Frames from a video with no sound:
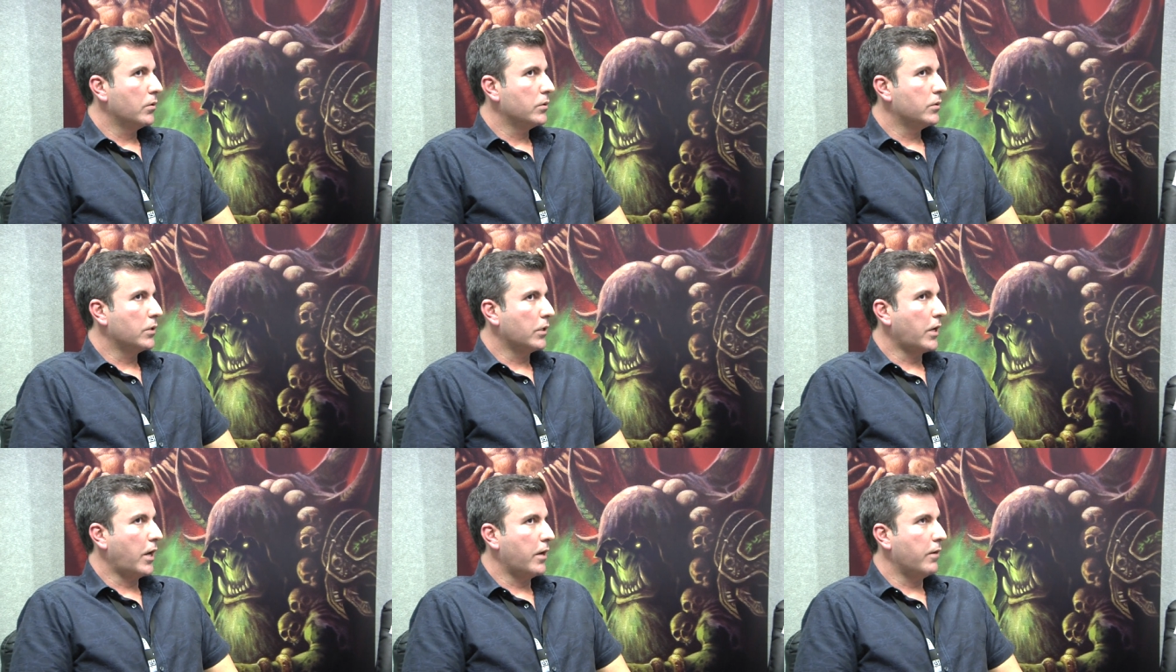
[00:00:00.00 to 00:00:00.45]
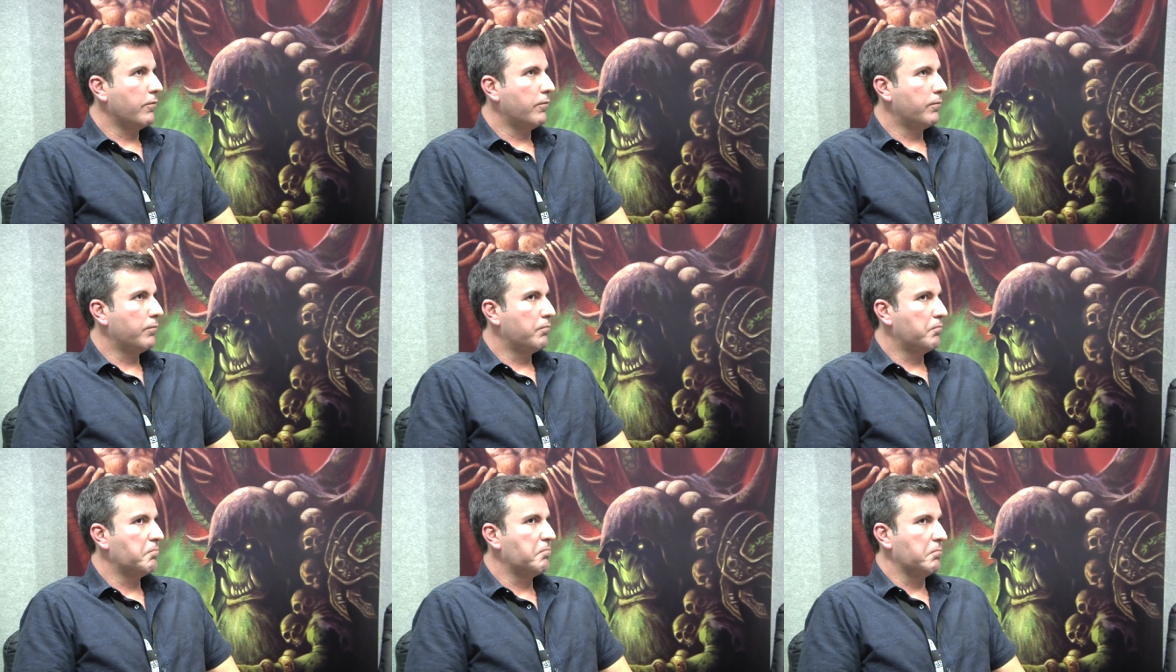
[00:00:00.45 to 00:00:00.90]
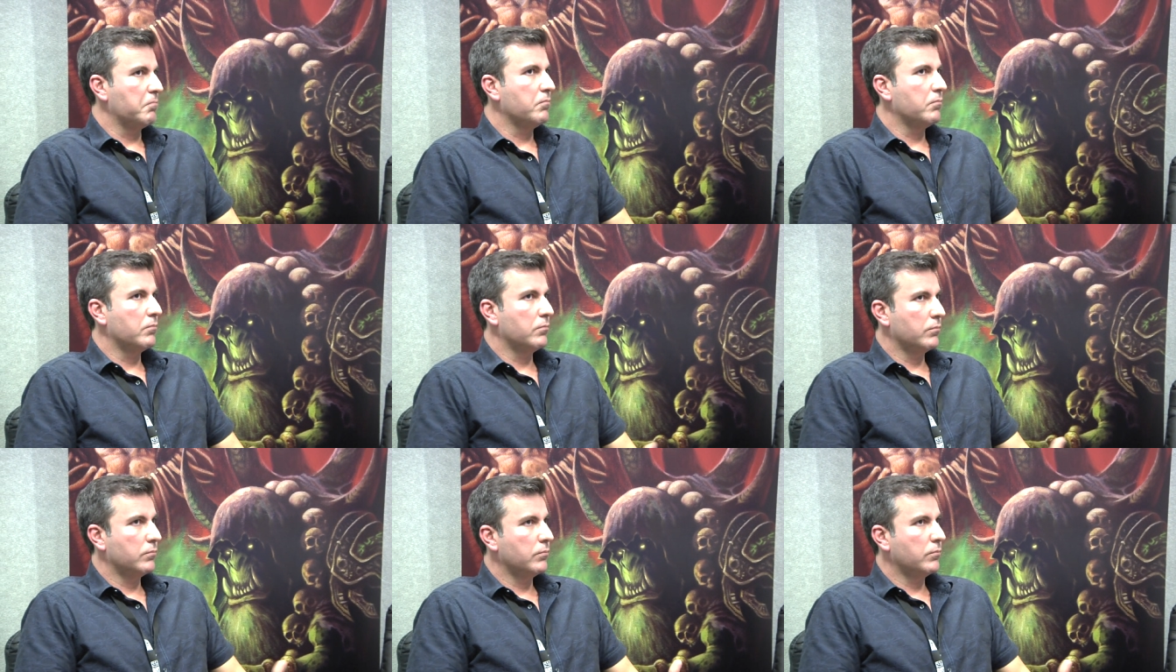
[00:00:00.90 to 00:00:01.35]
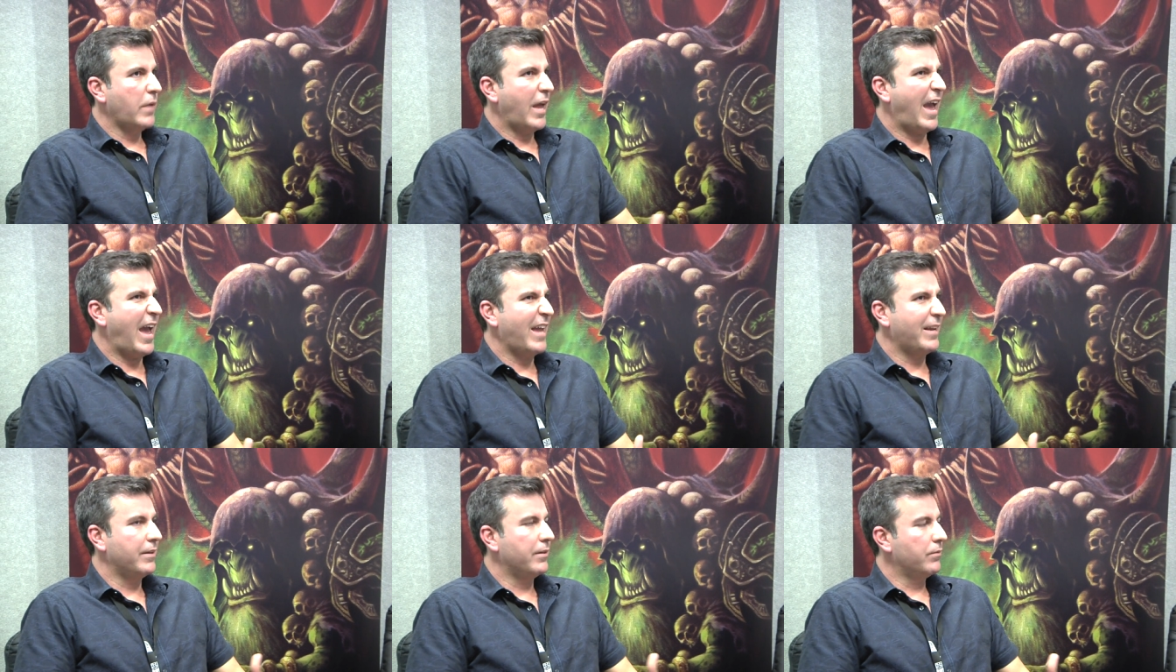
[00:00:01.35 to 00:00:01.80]
to kind of
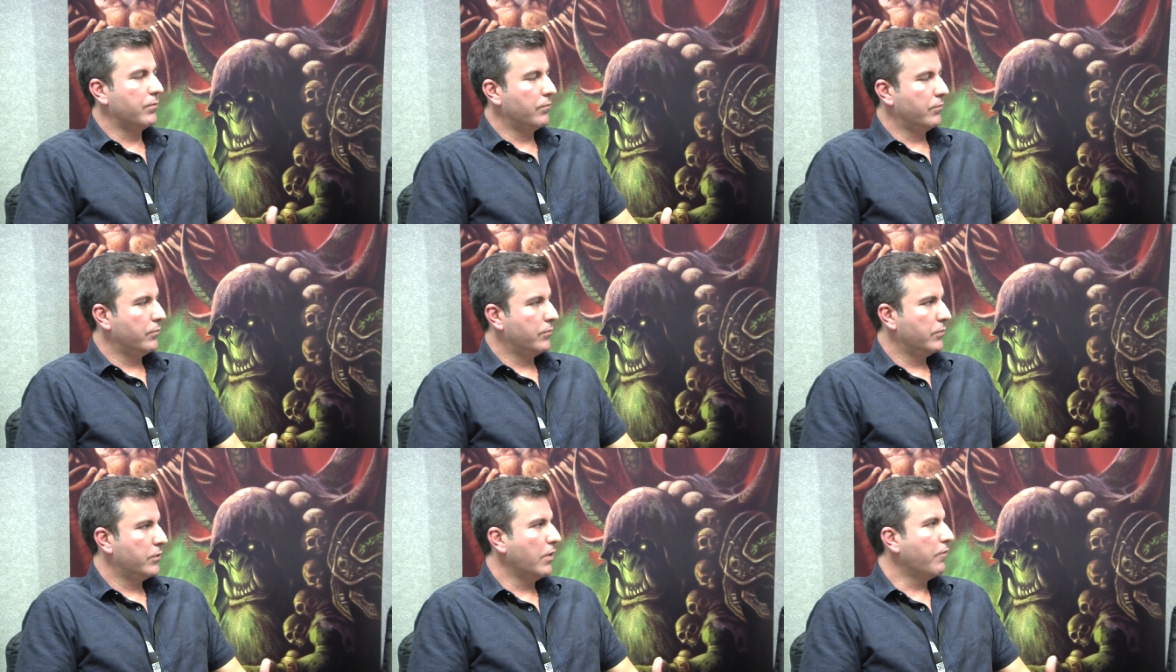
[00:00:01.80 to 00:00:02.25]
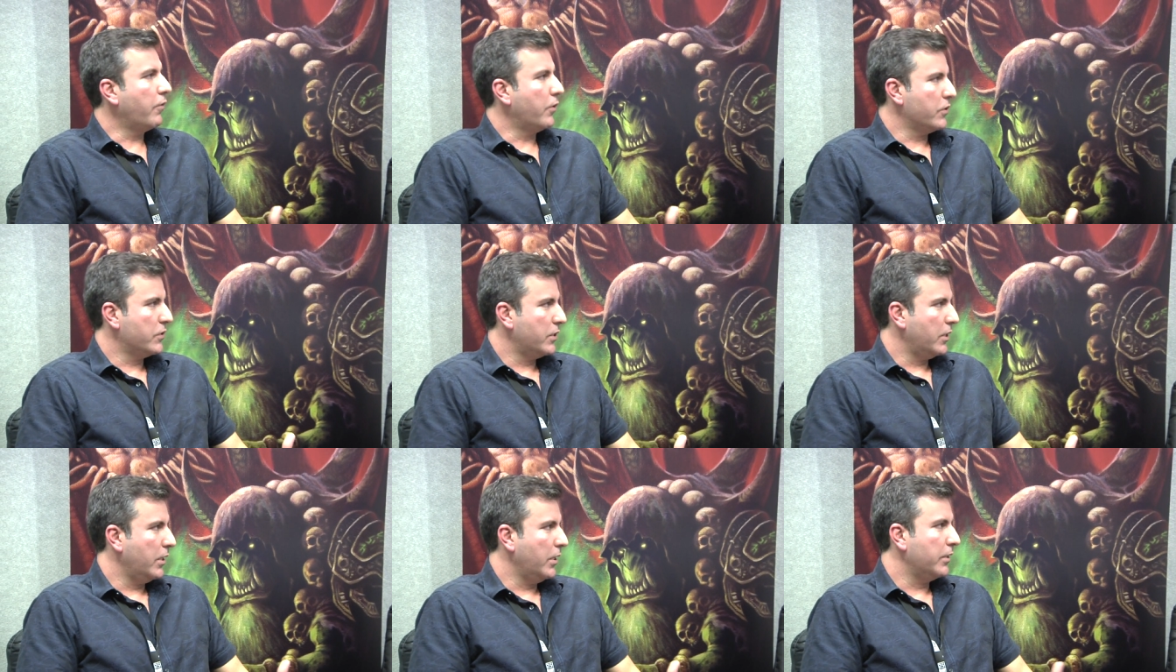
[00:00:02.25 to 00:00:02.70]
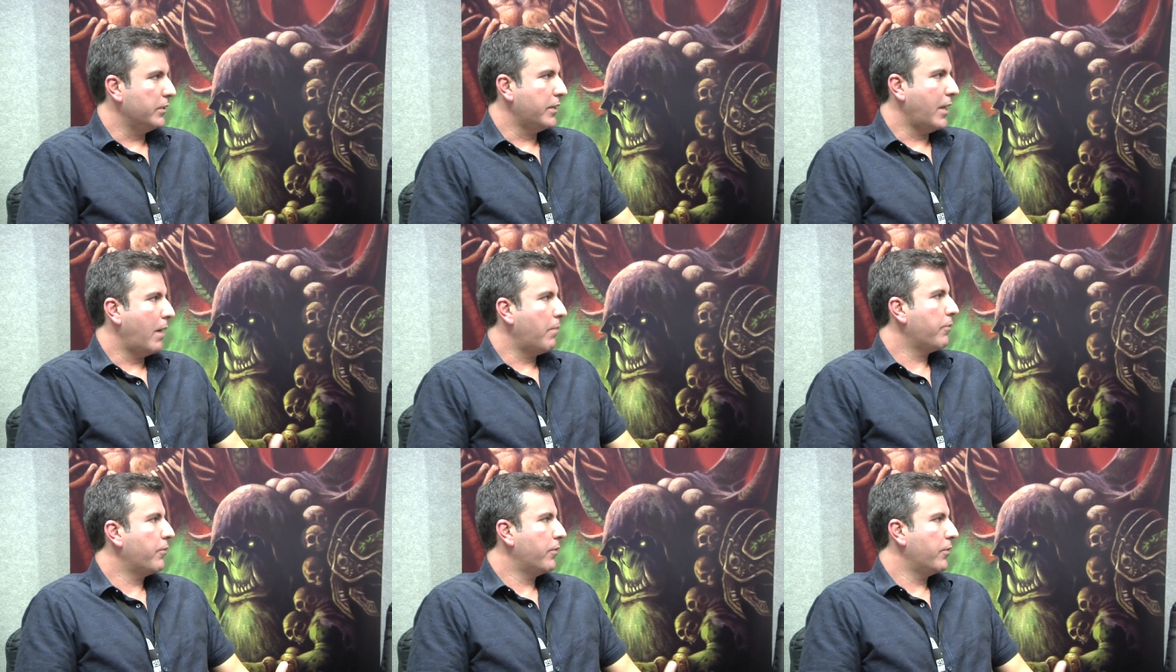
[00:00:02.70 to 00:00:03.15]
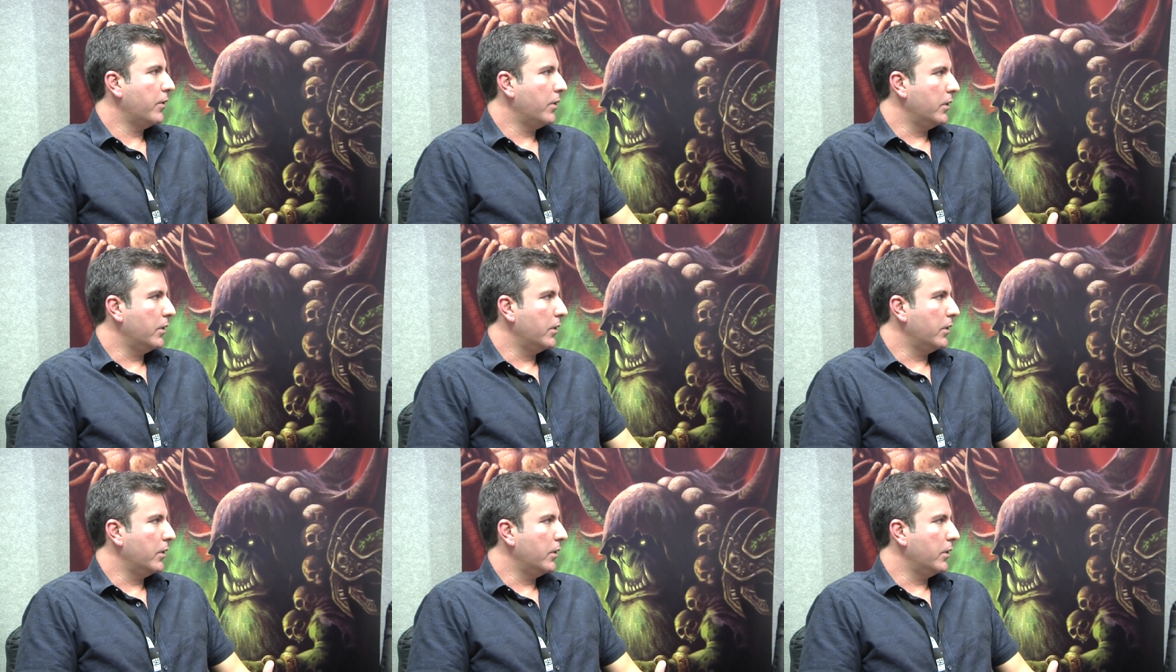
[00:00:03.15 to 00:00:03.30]
add diversity and depth